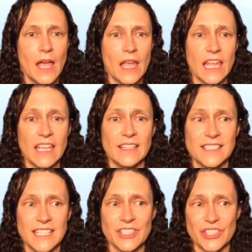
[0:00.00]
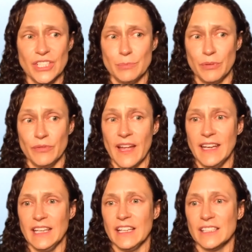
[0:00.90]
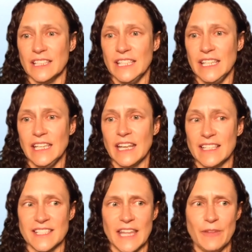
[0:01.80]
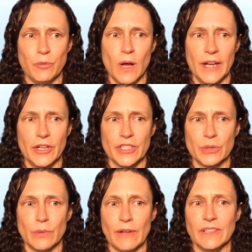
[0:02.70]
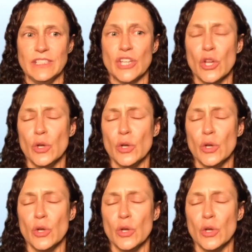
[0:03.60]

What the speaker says: In addition to providing clean and safe water to roughly